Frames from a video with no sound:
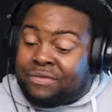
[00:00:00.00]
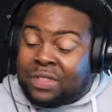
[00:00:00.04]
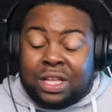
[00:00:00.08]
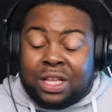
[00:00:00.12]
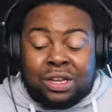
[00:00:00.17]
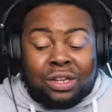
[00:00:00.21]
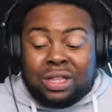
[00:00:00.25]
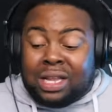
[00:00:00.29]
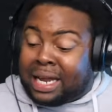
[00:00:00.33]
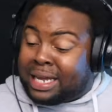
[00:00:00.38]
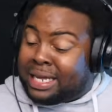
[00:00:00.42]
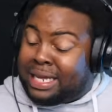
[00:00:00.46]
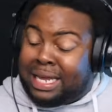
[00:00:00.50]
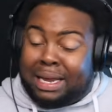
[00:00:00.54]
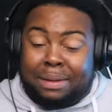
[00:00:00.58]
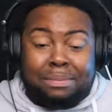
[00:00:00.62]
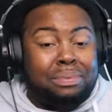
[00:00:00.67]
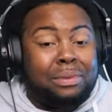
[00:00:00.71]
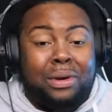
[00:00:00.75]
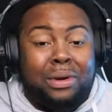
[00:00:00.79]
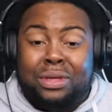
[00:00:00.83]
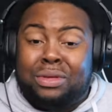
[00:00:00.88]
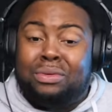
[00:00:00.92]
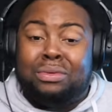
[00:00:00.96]
You lucky,
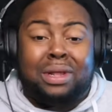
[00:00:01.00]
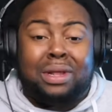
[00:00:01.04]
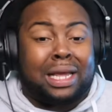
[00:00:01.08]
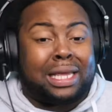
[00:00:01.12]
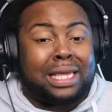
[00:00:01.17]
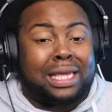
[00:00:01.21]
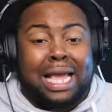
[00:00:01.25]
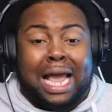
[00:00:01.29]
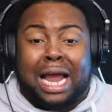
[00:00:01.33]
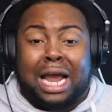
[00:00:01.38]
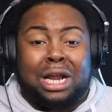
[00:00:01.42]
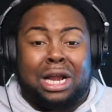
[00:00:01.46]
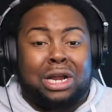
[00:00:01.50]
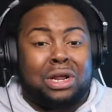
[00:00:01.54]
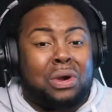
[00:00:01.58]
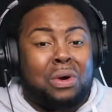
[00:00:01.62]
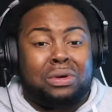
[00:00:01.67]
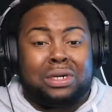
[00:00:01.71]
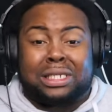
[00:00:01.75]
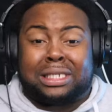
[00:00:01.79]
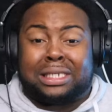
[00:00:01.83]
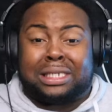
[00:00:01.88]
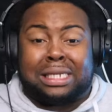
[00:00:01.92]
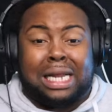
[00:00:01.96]
boy. I got to go
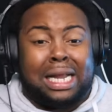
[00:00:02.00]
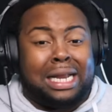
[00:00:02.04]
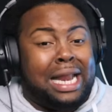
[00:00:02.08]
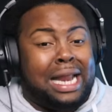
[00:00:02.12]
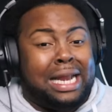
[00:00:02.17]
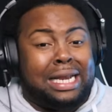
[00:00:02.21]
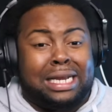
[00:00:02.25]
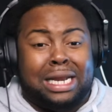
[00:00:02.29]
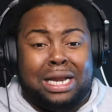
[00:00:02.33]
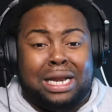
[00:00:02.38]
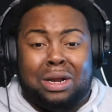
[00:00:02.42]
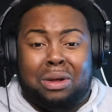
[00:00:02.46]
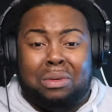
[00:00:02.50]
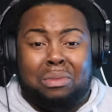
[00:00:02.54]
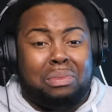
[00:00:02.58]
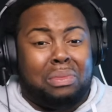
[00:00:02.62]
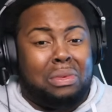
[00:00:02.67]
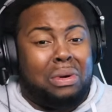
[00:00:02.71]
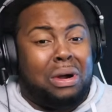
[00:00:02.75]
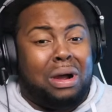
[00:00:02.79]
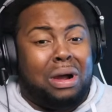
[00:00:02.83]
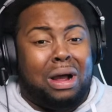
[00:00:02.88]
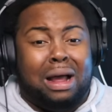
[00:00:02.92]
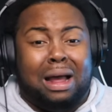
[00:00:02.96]
to Sunday dinner,
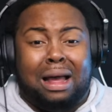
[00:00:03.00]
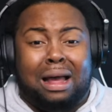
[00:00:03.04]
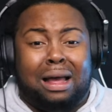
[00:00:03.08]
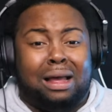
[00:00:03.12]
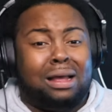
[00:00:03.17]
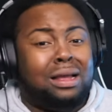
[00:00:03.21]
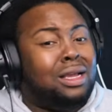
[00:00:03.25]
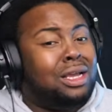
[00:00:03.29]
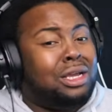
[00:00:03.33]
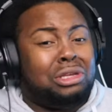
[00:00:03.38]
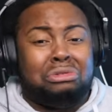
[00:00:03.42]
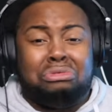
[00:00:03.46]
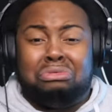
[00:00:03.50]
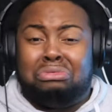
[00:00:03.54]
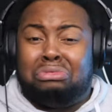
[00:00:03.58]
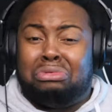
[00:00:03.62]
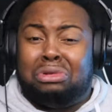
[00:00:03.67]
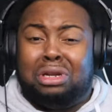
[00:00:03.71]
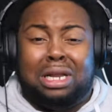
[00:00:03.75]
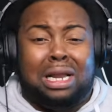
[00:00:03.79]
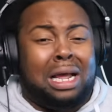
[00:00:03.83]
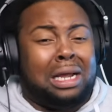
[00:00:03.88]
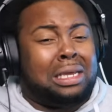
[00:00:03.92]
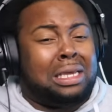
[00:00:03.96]
boy.
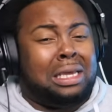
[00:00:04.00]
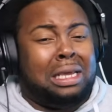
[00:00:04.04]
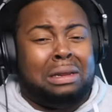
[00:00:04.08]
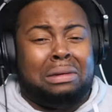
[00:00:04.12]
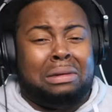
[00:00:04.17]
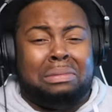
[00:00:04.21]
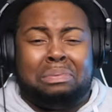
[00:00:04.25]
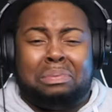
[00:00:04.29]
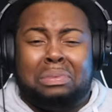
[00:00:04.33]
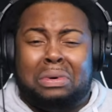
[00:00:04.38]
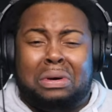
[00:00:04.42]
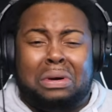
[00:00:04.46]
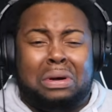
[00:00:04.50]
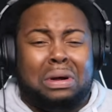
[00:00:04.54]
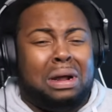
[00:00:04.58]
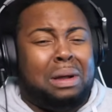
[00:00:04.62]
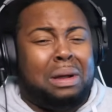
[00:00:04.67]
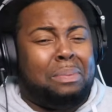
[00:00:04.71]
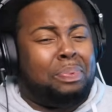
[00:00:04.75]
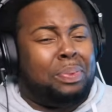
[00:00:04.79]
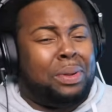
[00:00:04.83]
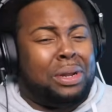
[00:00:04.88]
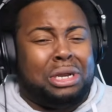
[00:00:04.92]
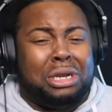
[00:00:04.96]
Lucky, boy.
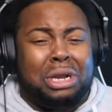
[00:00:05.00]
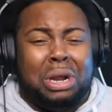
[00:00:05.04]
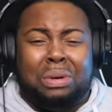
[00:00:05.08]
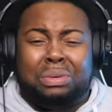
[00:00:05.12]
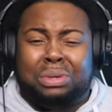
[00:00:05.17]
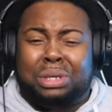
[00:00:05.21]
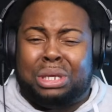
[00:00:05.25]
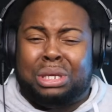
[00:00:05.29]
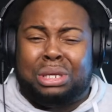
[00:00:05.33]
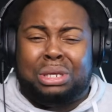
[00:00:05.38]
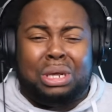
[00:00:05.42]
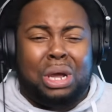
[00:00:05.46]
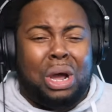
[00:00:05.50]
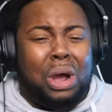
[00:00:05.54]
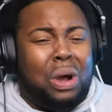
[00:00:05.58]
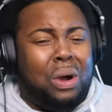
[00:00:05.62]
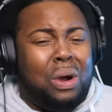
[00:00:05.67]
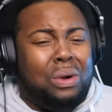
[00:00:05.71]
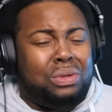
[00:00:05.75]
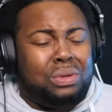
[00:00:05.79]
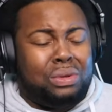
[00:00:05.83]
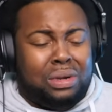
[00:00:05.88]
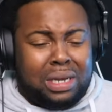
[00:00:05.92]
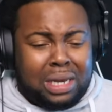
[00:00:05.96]
Pinocchio,
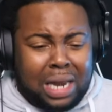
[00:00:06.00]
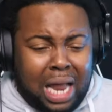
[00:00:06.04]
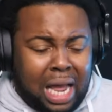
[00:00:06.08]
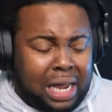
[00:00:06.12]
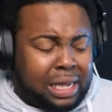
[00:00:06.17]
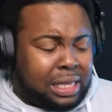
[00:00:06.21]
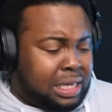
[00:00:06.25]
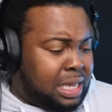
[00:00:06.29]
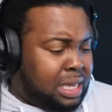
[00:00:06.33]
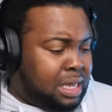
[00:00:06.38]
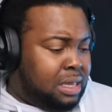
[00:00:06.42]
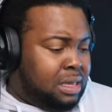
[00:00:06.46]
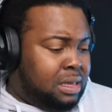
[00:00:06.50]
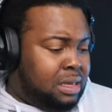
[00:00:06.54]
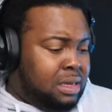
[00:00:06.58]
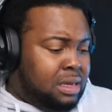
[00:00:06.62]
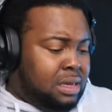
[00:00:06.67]
you lucky.